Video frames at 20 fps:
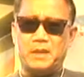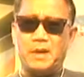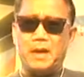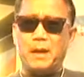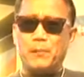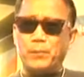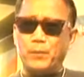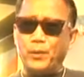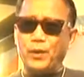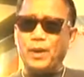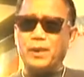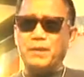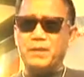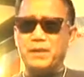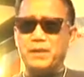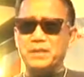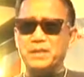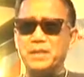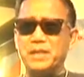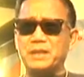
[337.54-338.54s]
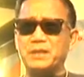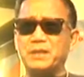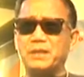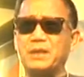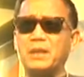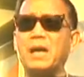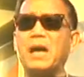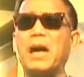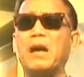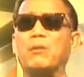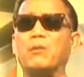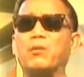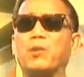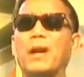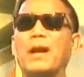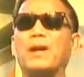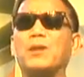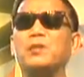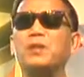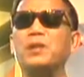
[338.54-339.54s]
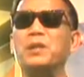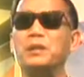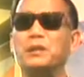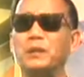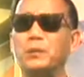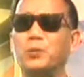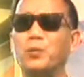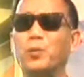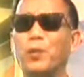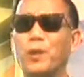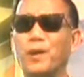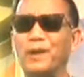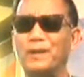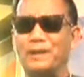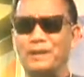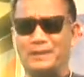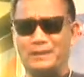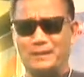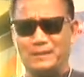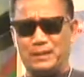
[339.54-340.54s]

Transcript: our brother and sister around the world.